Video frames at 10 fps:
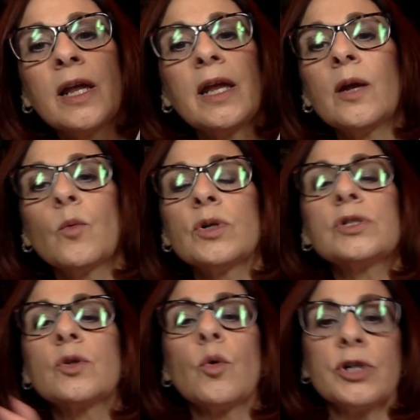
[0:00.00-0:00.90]
It
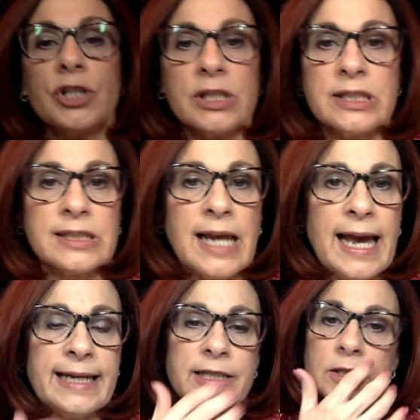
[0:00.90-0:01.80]
was gorgeous.
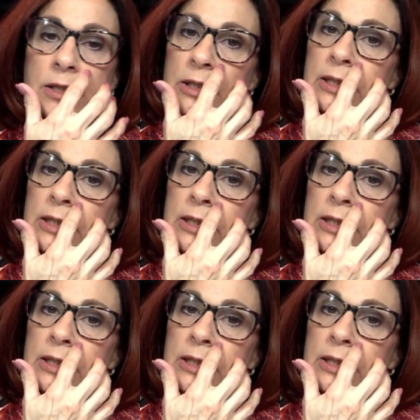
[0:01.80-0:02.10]
And it's